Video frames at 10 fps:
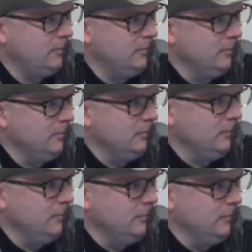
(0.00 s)

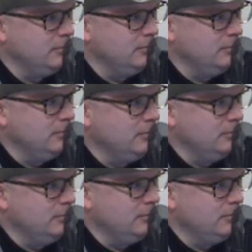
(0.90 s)

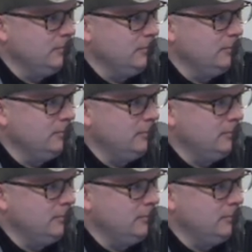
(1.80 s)
This person isn't speaking.